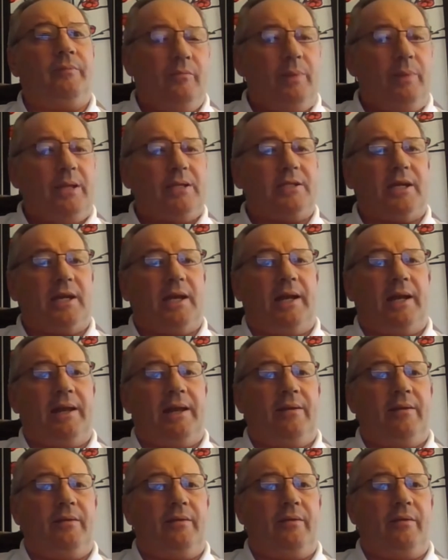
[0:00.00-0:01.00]

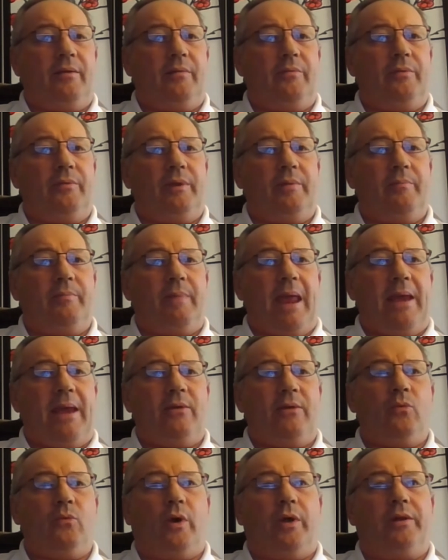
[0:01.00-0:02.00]
basically the
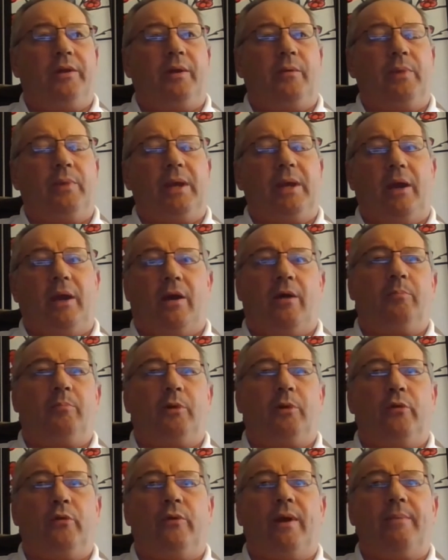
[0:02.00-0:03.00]
main one that our
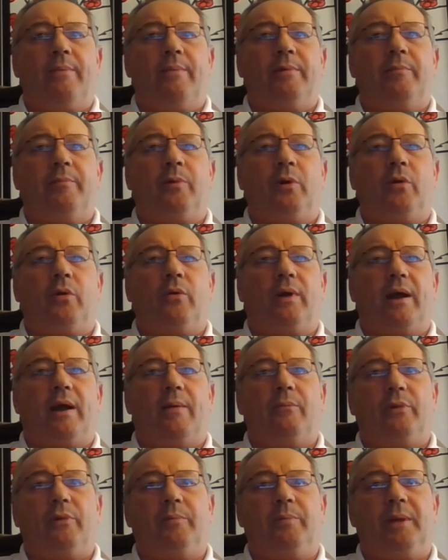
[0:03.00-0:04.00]
blue ribbon
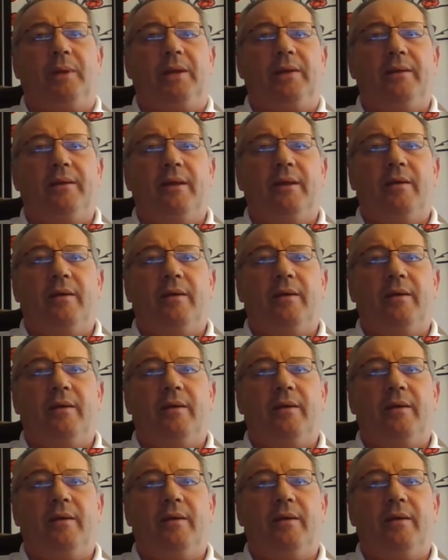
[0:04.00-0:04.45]
program would be